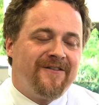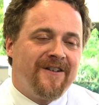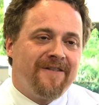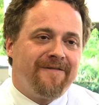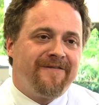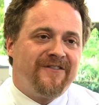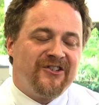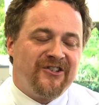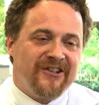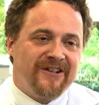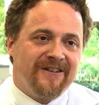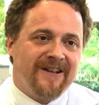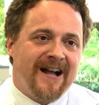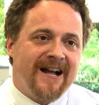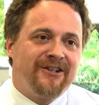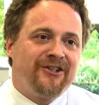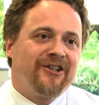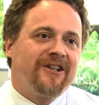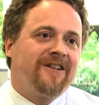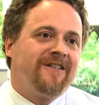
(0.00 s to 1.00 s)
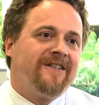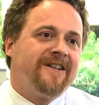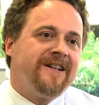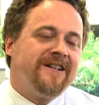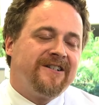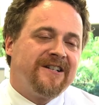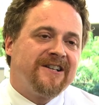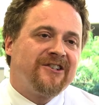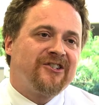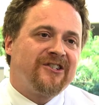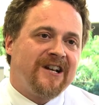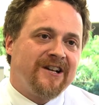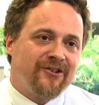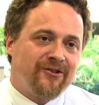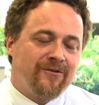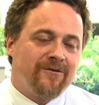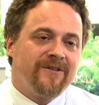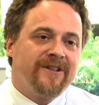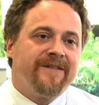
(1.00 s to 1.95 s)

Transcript: physiologically, testosterone